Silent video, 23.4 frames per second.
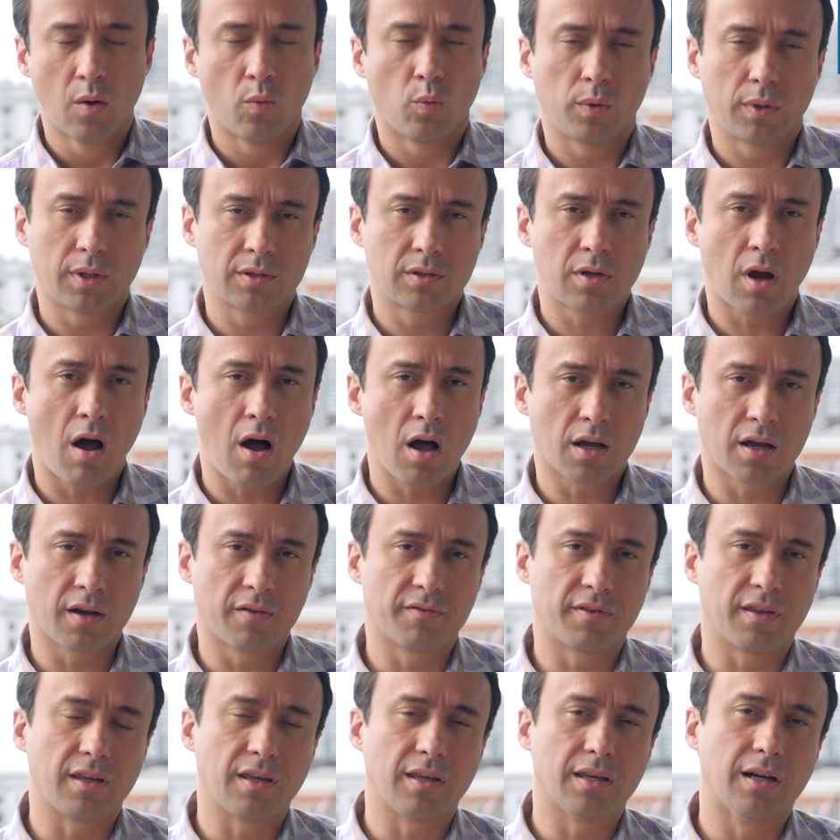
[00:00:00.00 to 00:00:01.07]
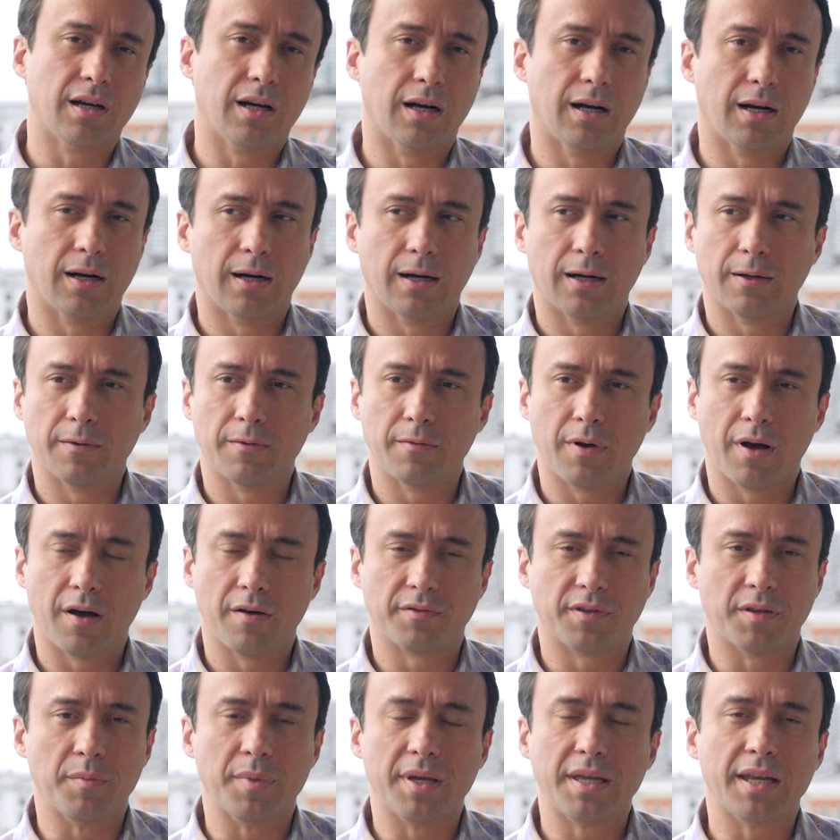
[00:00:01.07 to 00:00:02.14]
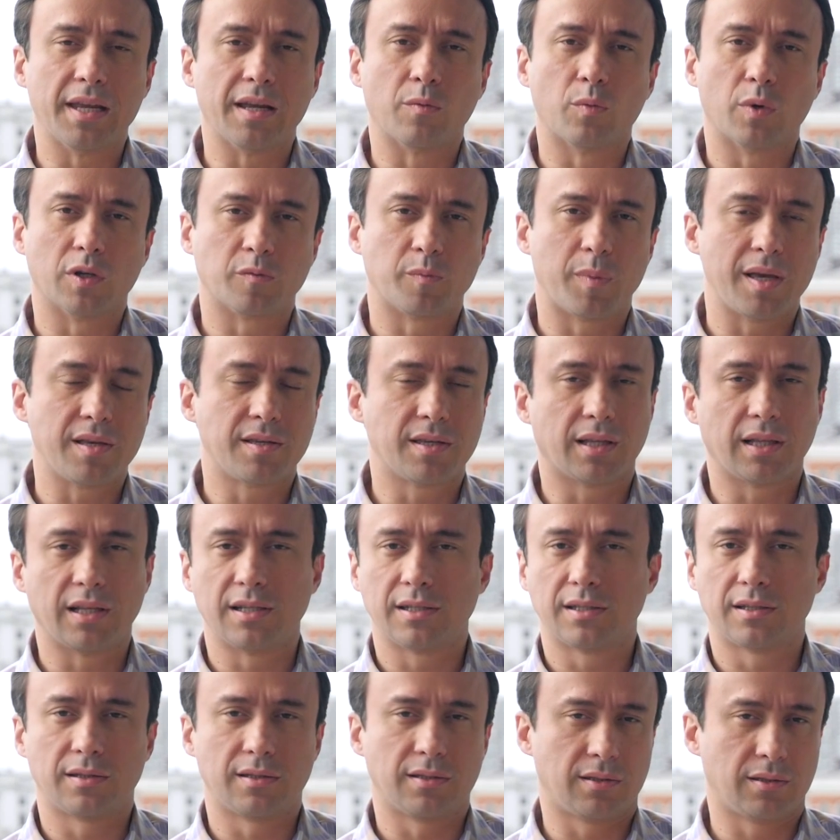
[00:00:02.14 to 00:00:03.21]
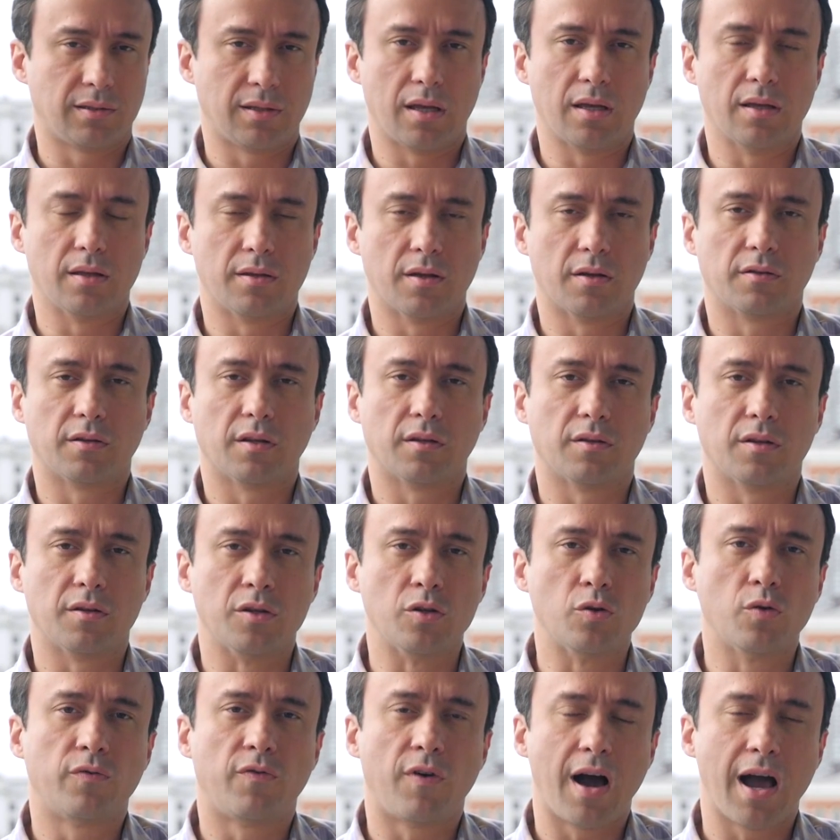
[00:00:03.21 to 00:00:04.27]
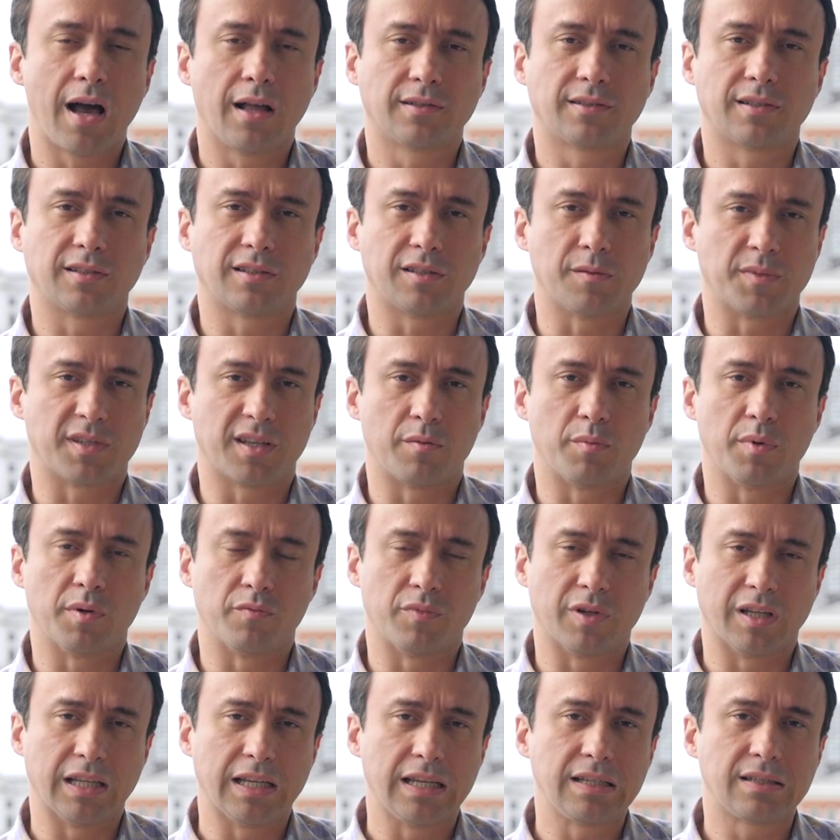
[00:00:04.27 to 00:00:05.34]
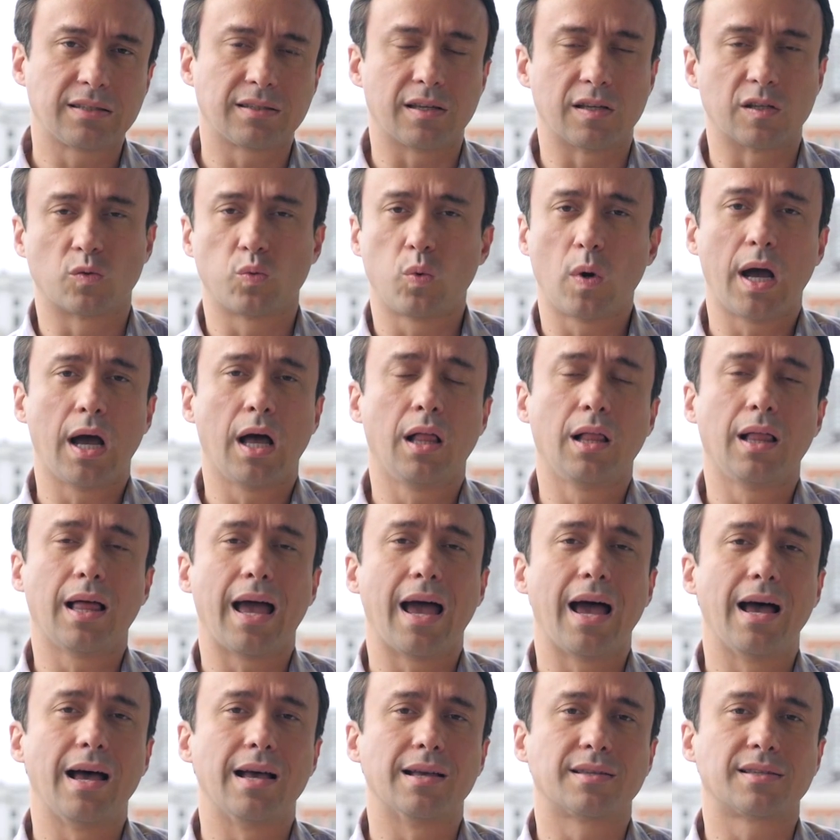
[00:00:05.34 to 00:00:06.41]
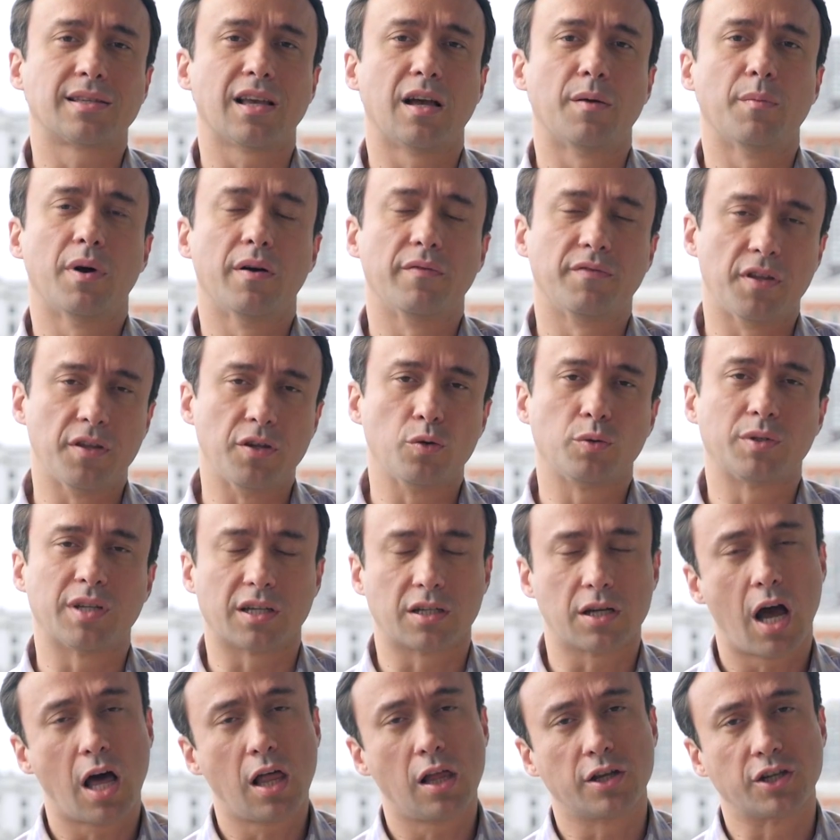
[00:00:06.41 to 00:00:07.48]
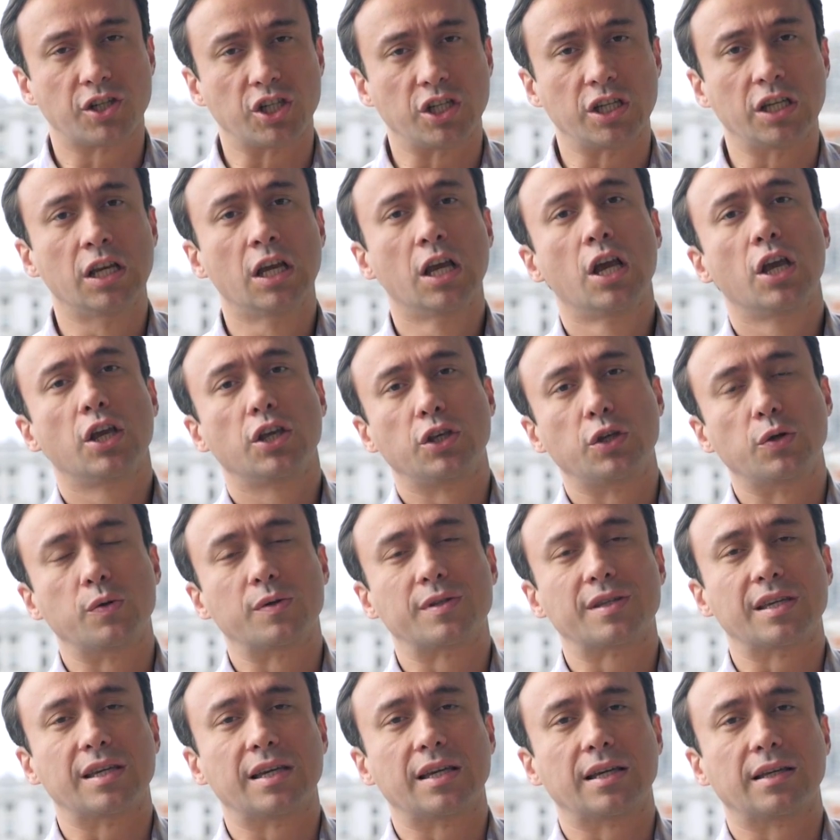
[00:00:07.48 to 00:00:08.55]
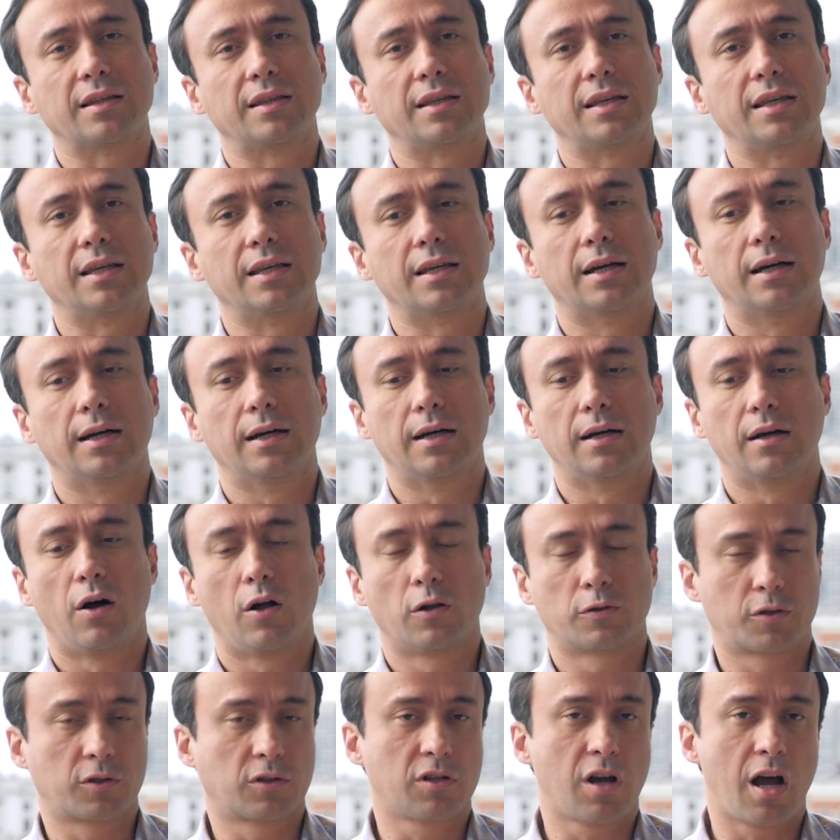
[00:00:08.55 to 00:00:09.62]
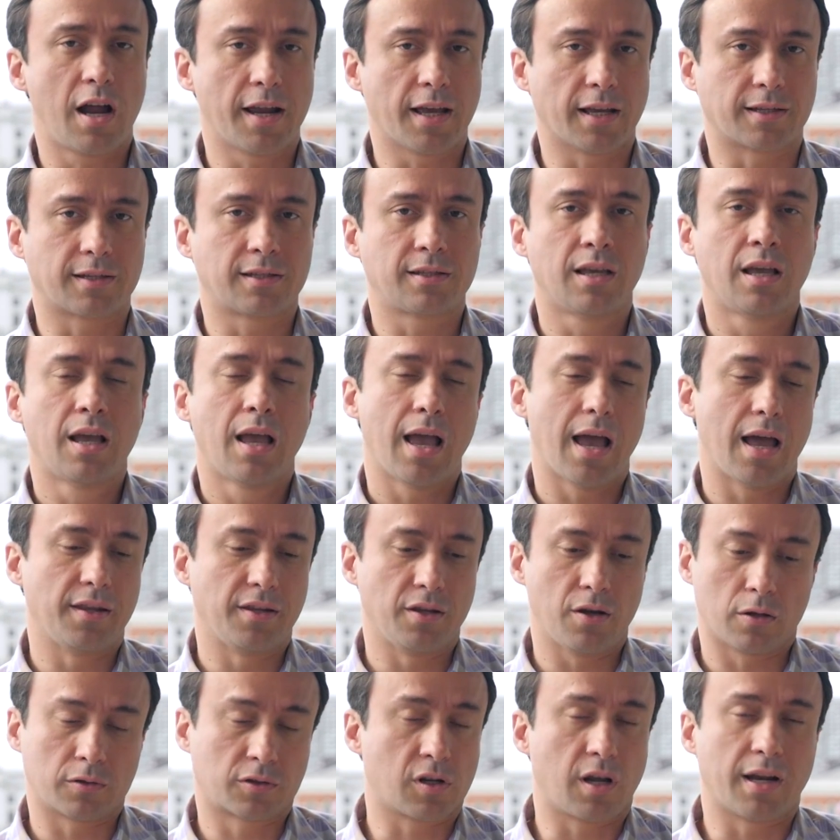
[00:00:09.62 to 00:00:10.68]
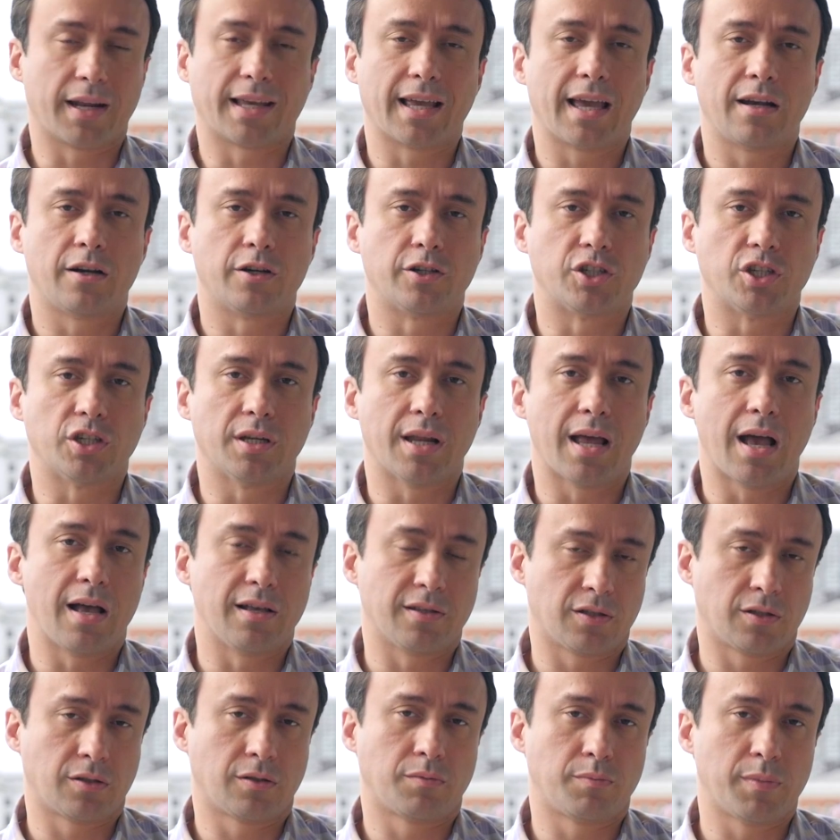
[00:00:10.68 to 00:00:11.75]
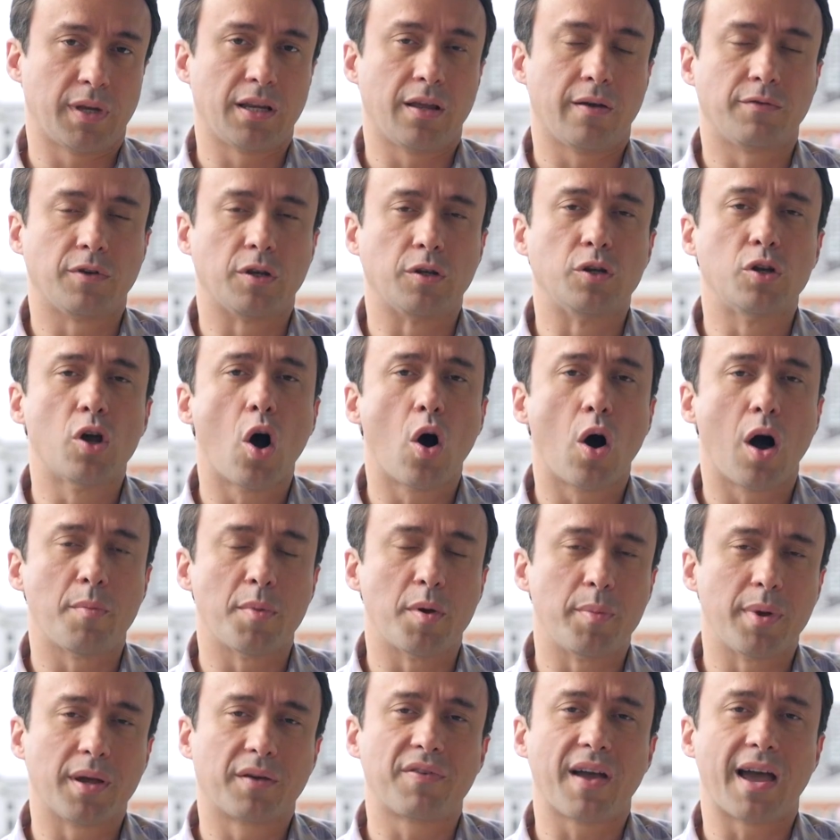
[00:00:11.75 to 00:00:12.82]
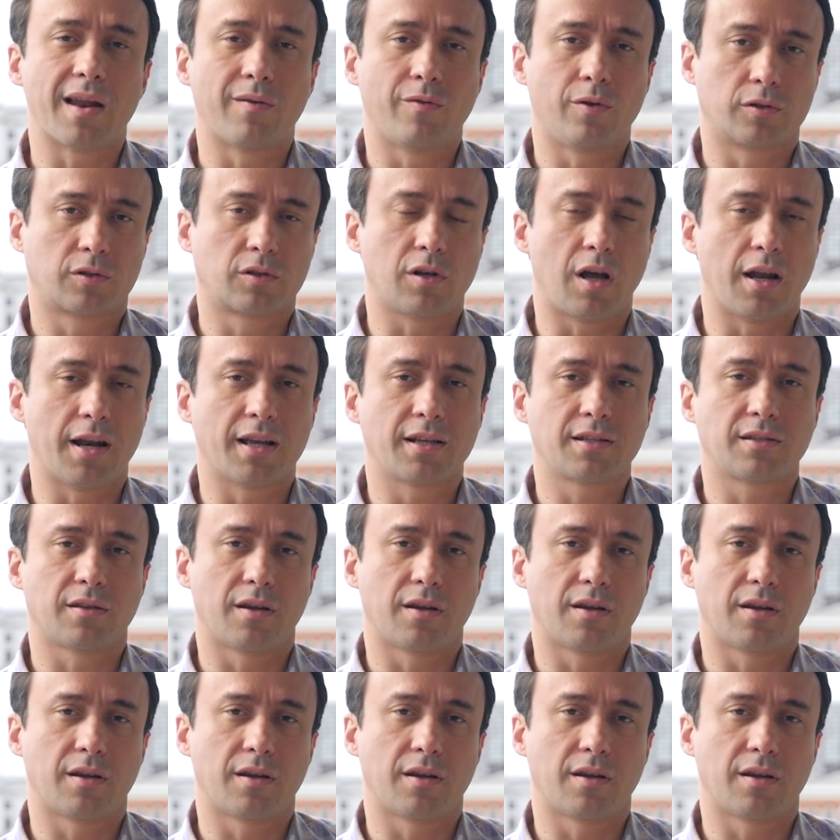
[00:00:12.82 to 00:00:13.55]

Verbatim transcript: The talk of the meeting was basically the new file systems that have been released, as well as some of the new technology using the ultrasonics and the ultrasonic energy. Now, as many of you know, I'm a big fan of ultrasonics.